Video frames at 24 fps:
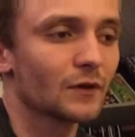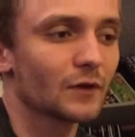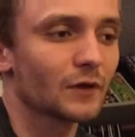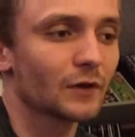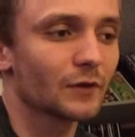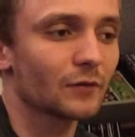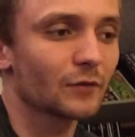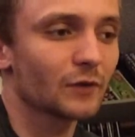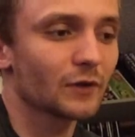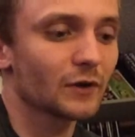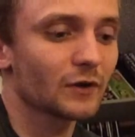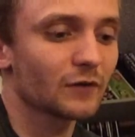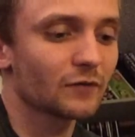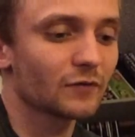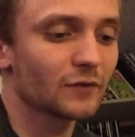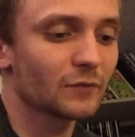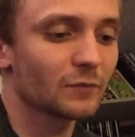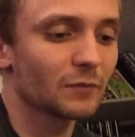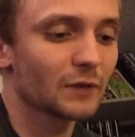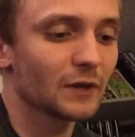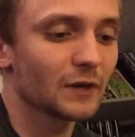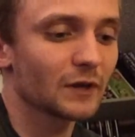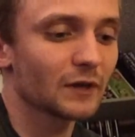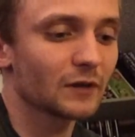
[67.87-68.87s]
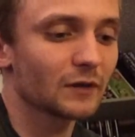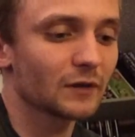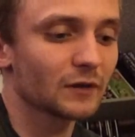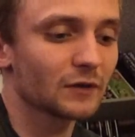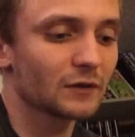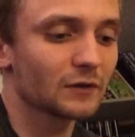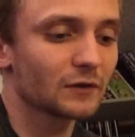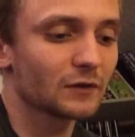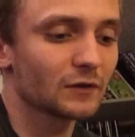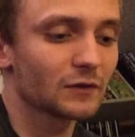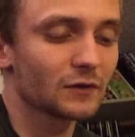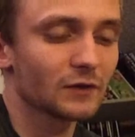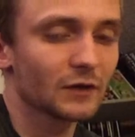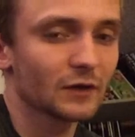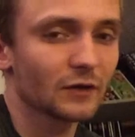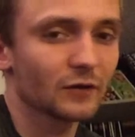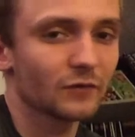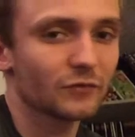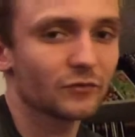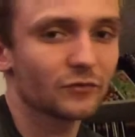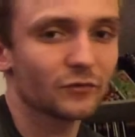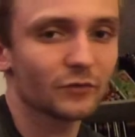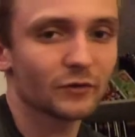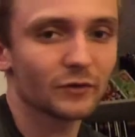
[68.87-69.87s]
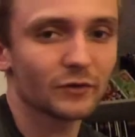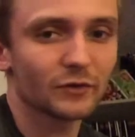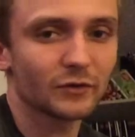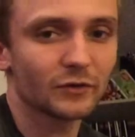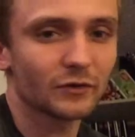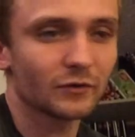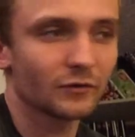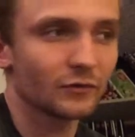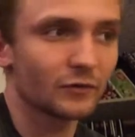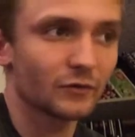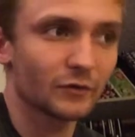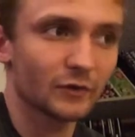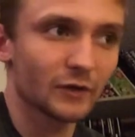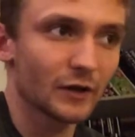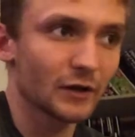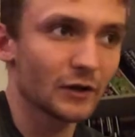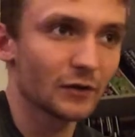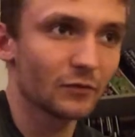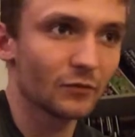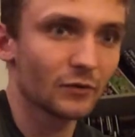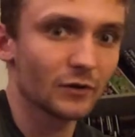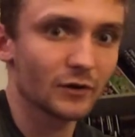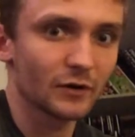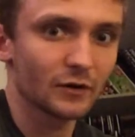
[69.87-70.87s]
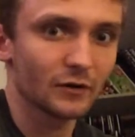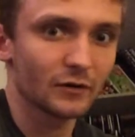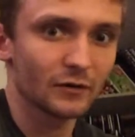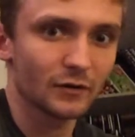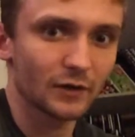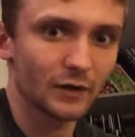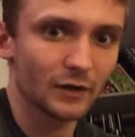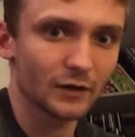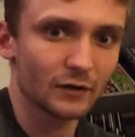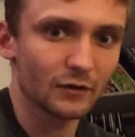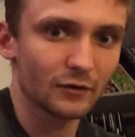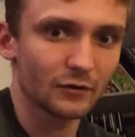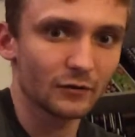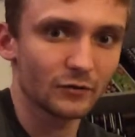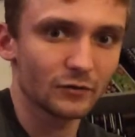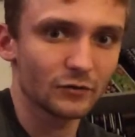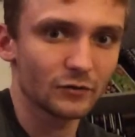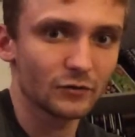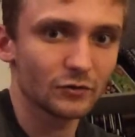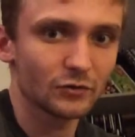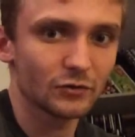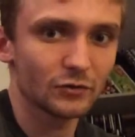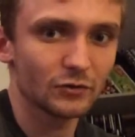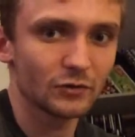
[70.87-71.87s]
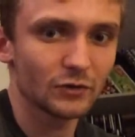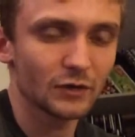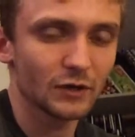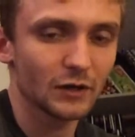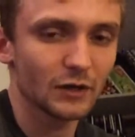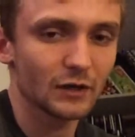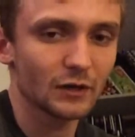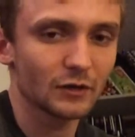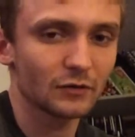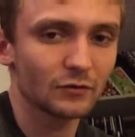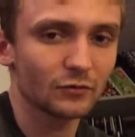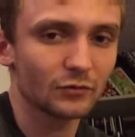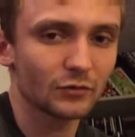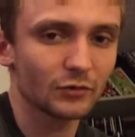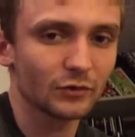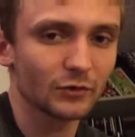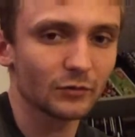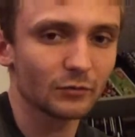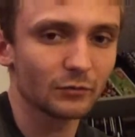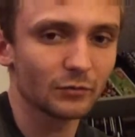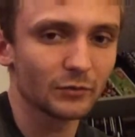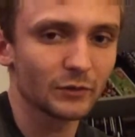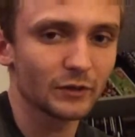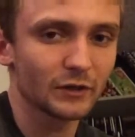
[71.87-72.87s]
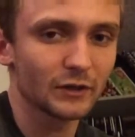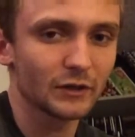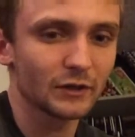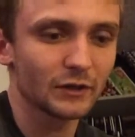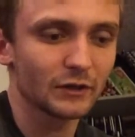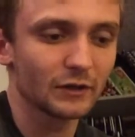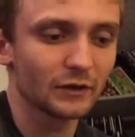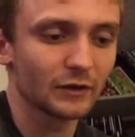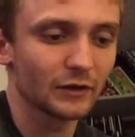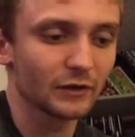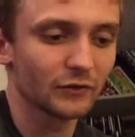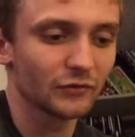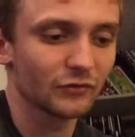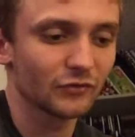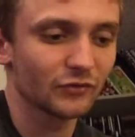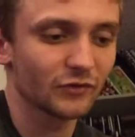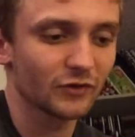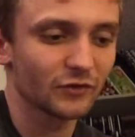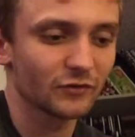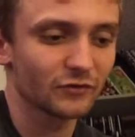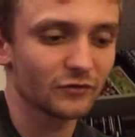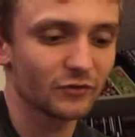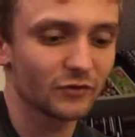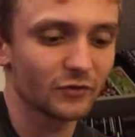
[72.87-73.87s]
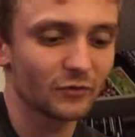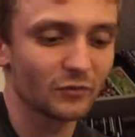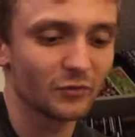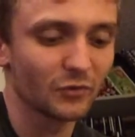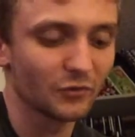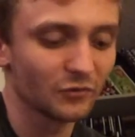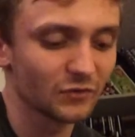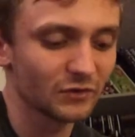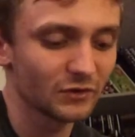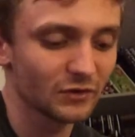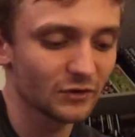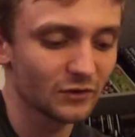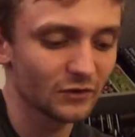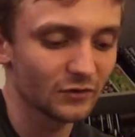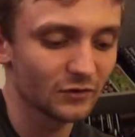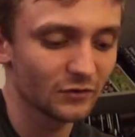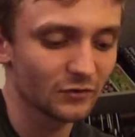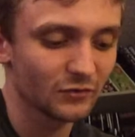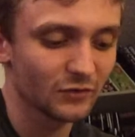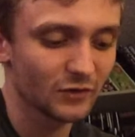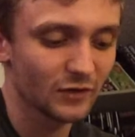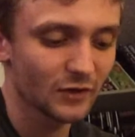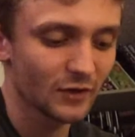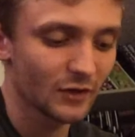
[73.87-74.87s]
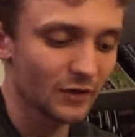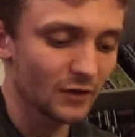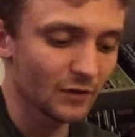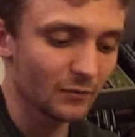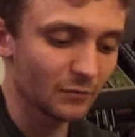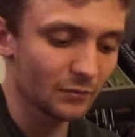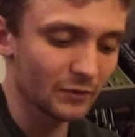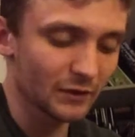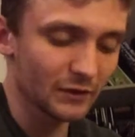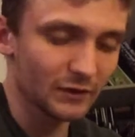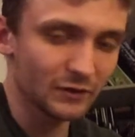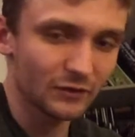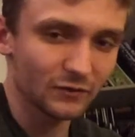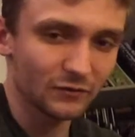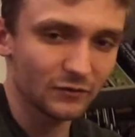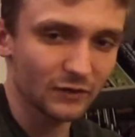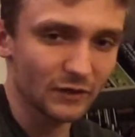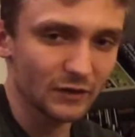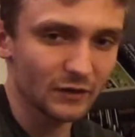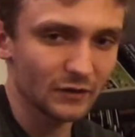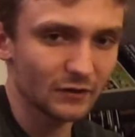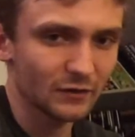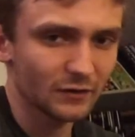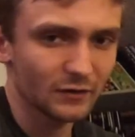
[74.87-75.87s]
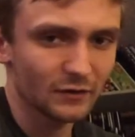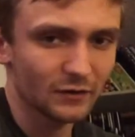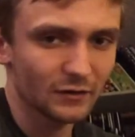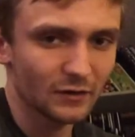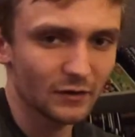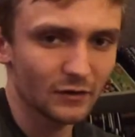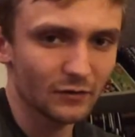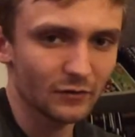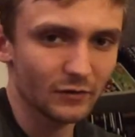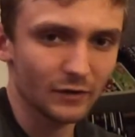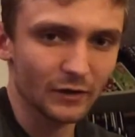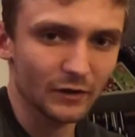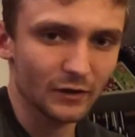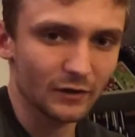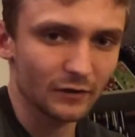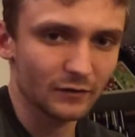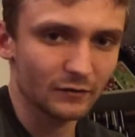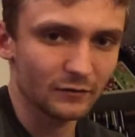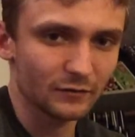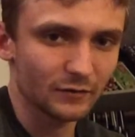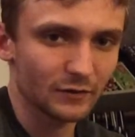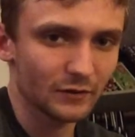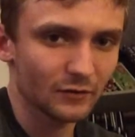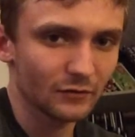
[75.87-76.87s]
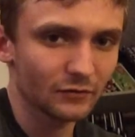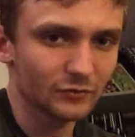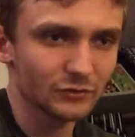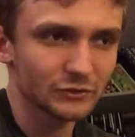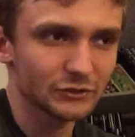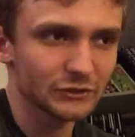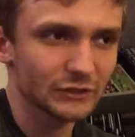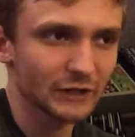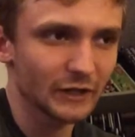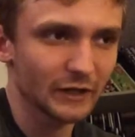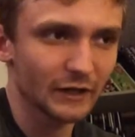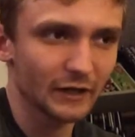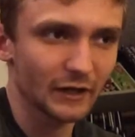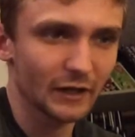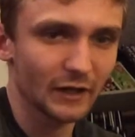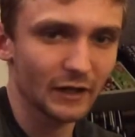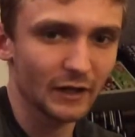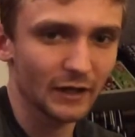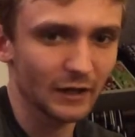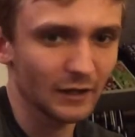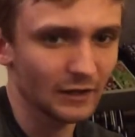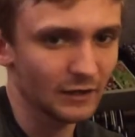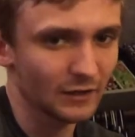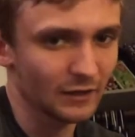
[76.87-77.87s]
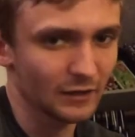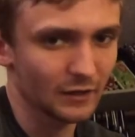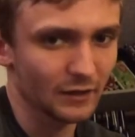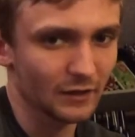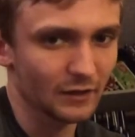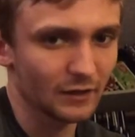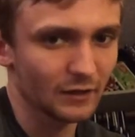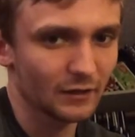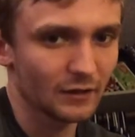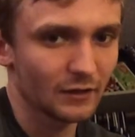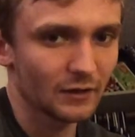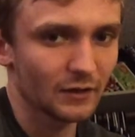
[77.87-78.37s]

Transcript: like right off the bat, like in California or anywhere, I know you you can't really bring in like stuff to the movie theaters, but like in Nevada, they, they don't care. They don't check any of that.